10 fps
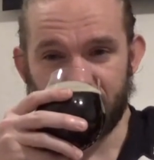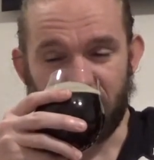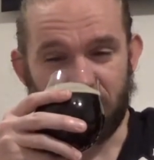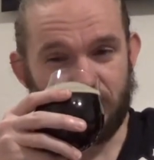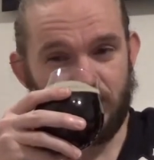
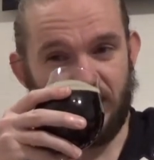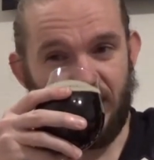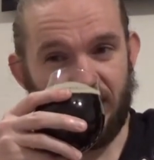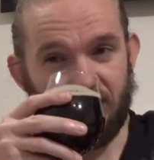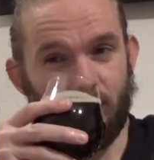you do
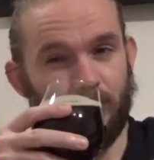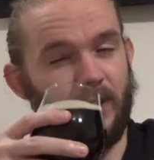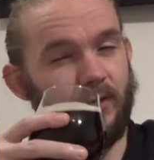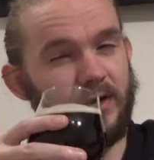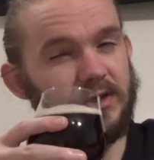get a little
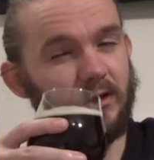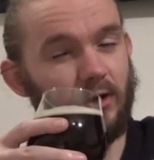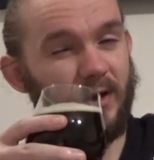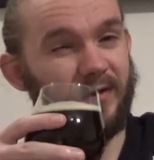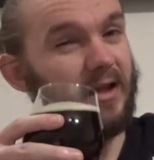bit, there is a
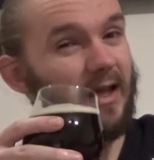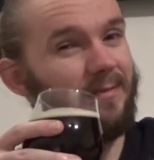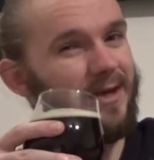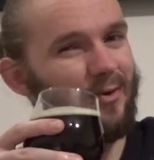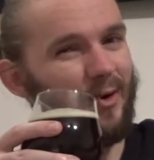little bit of a
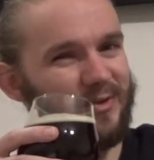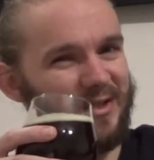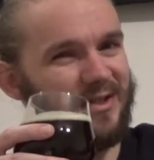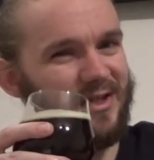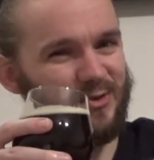limey
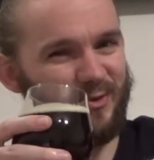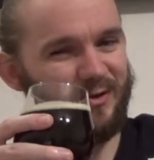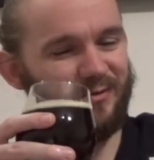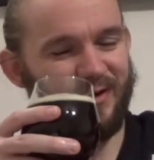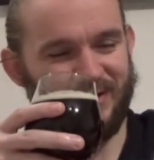quality to this one
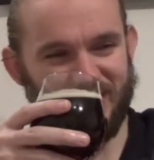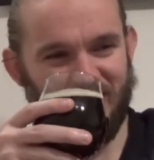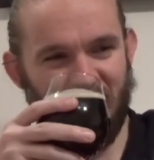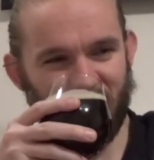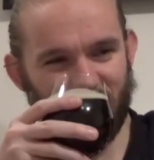in fairness.
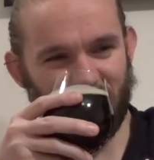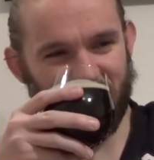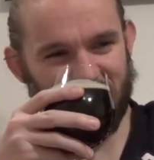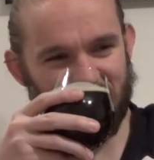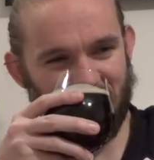The
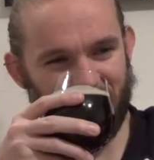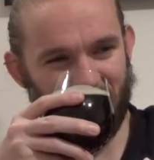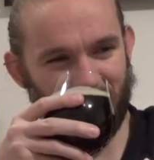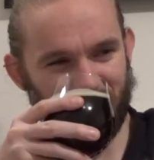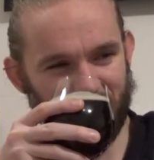equinox is coming
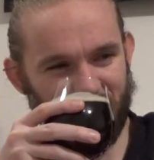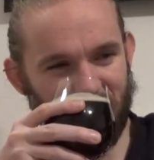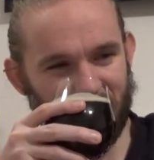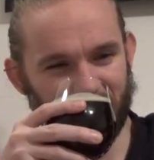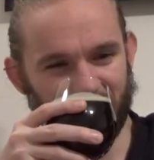out for
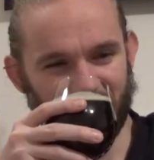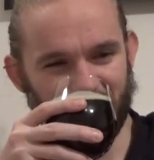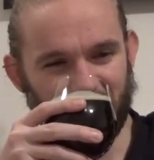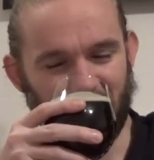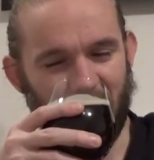me.
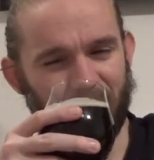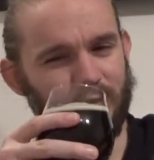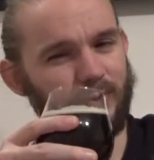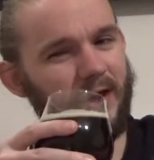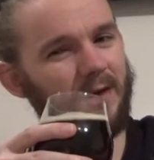And
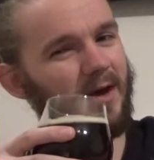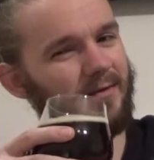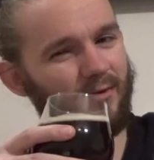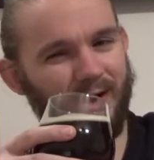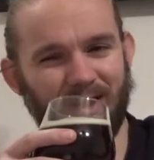there's quite a bit of
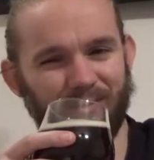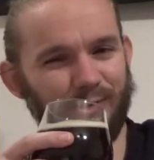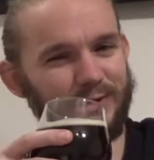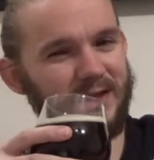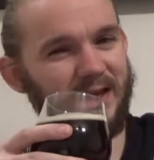a red
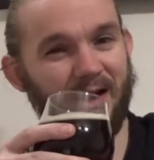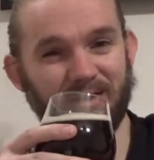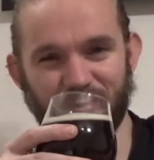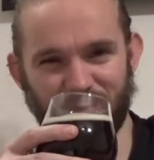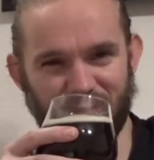fruity
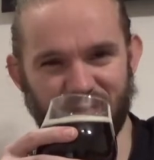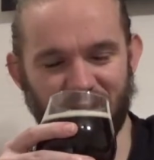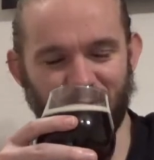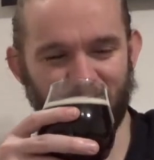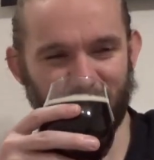character, which I
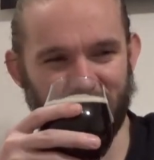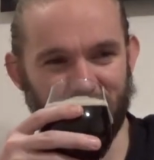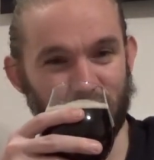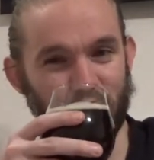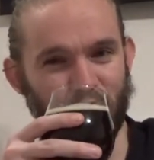think will be
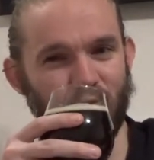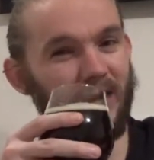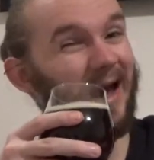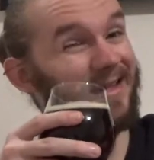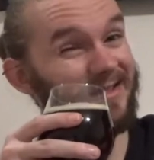the
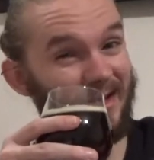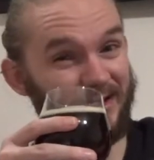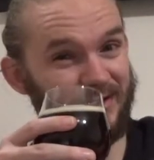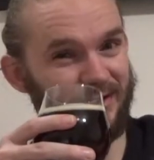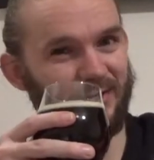Chinook, and to a
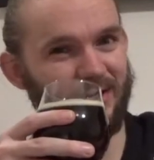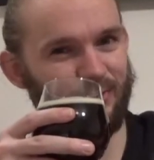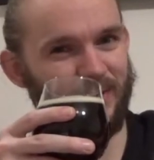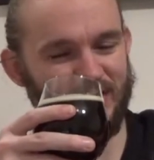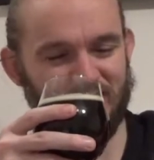degree it
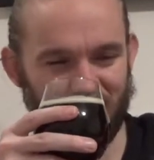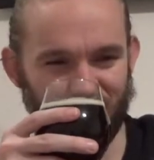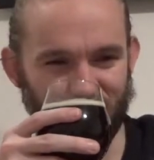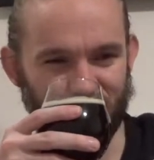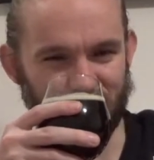will be the
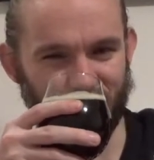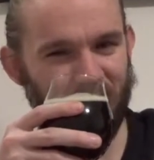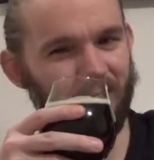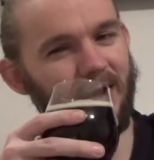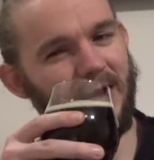Simcoe as
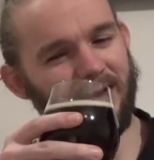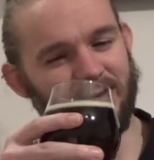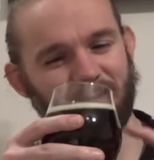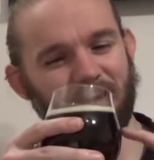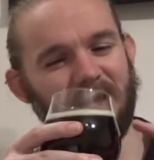well,
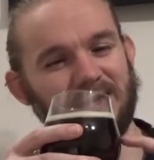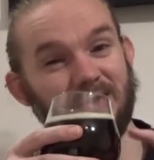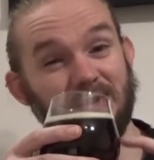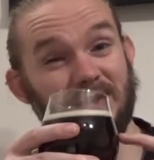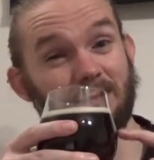because I'm
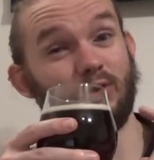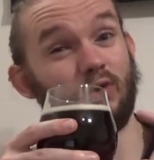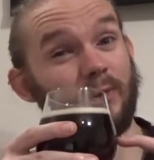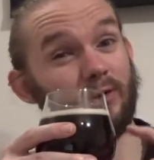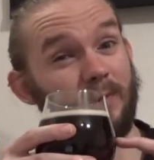guessing the Simcoe
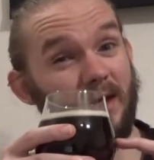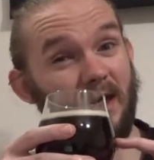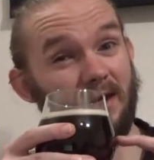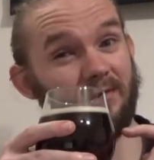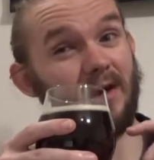will
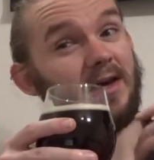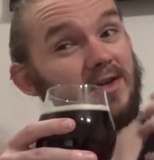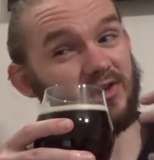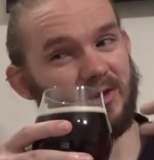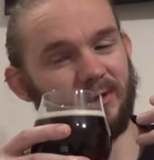behave
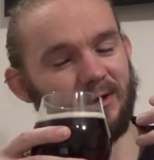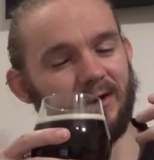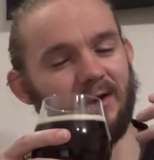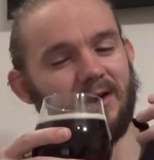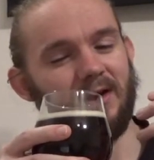
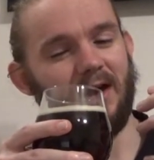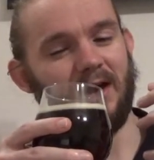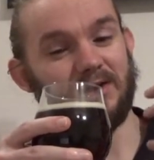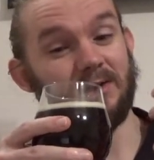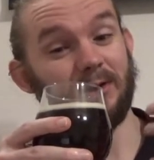similar,
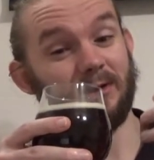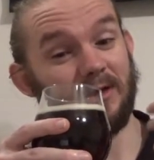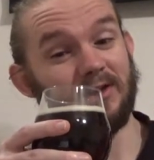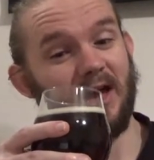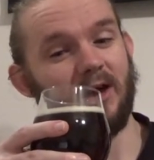uh,
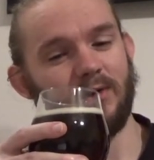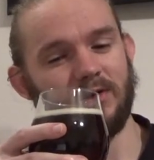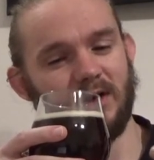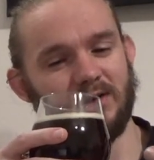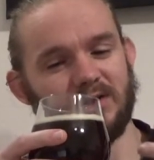similarly to how it
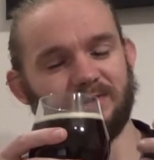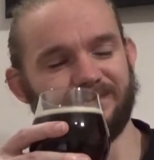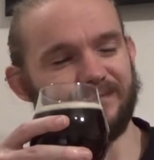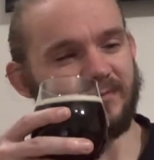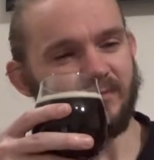does
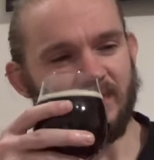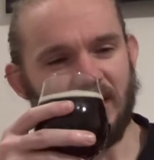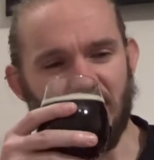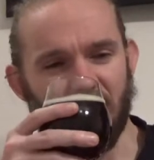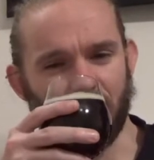
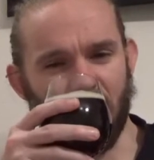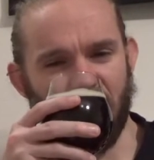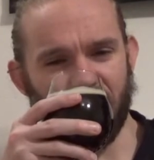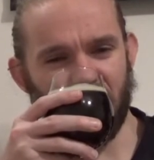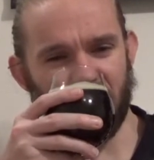in a
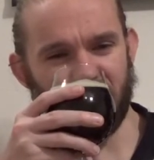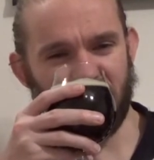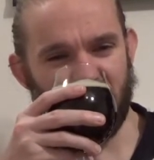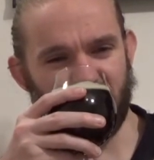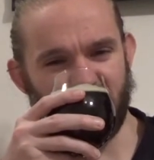black
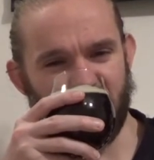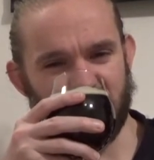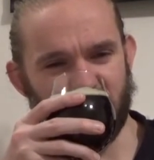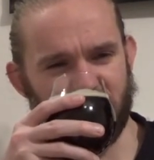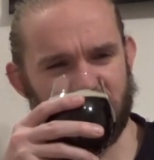IPA with
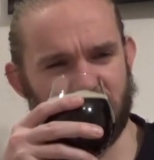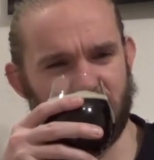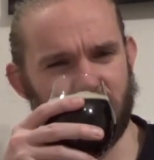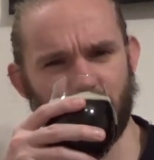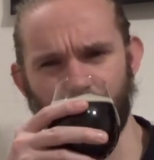this, with the,
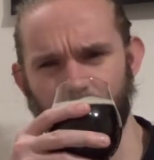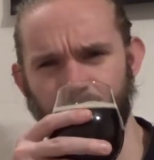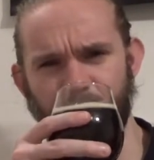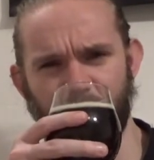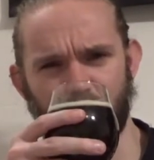the, the more
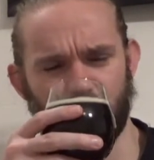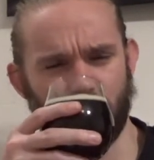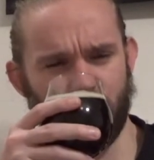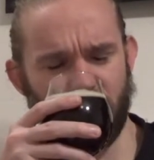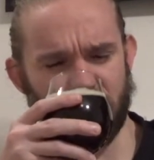brown
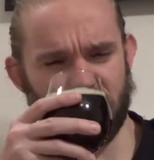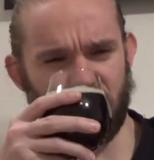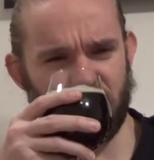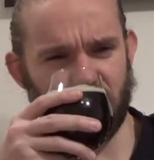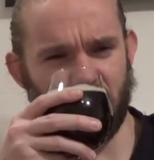sugary and
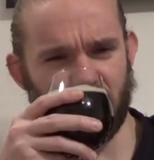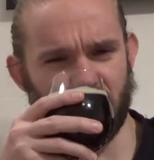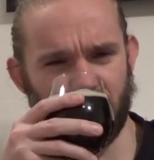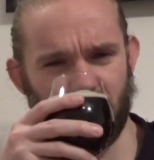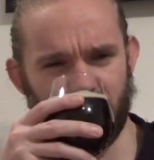slightly
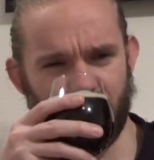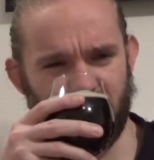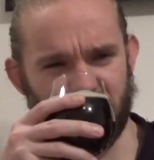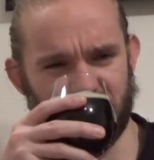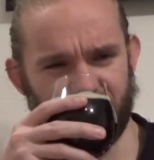darker malt
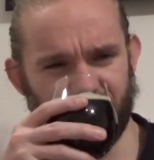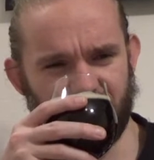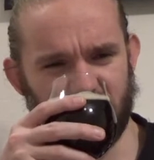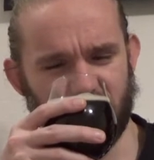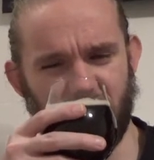base.
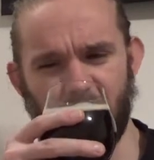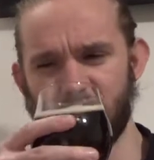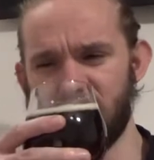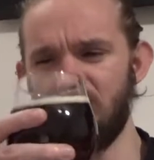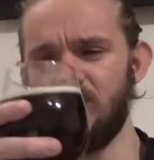So yeah,
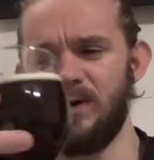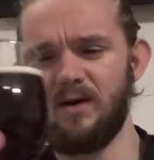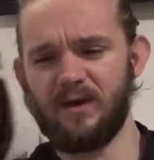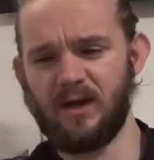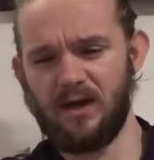there's a little bit
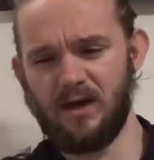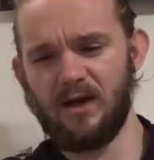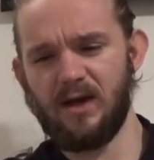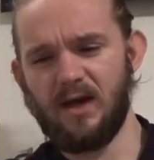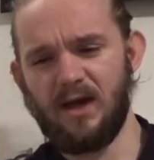of a kind of,
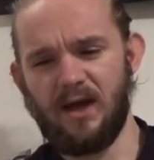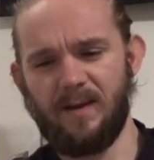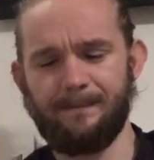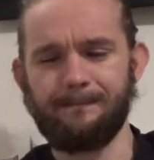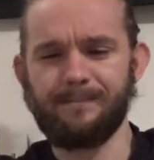
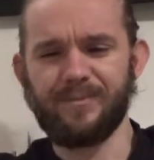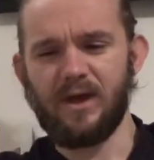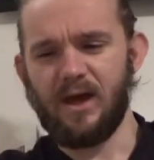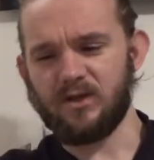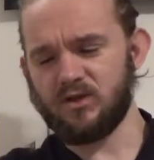um,
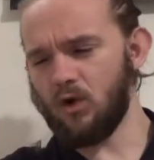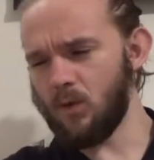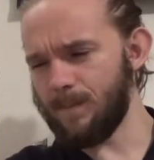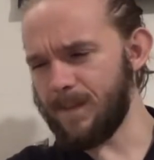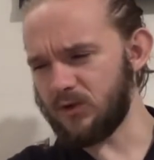it's
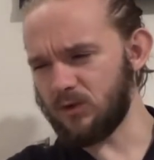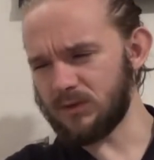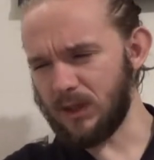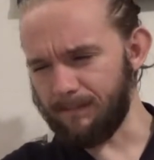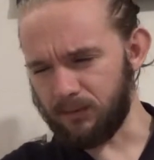not, it's
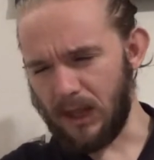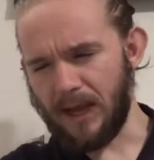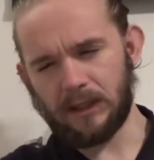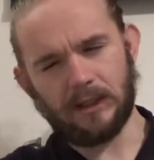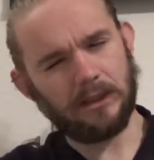almost like
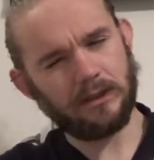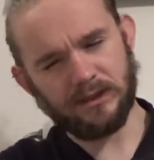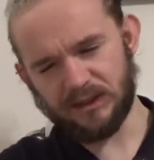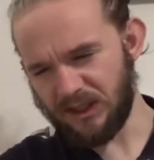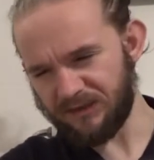black
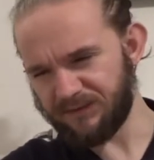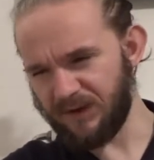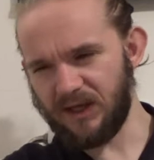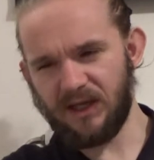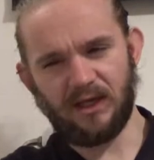curranty,
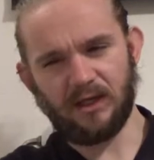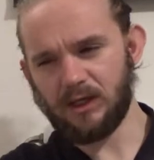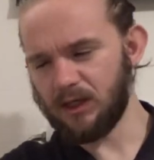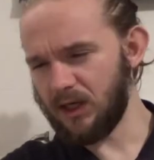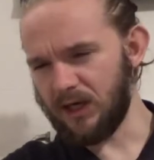figgy.
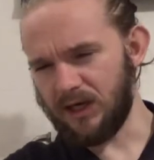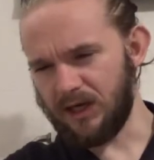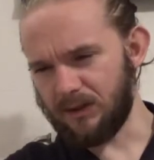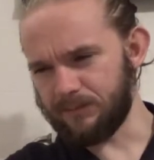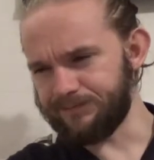
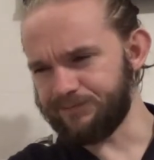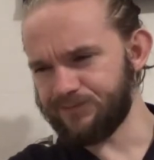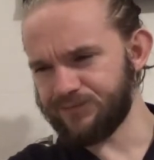Um,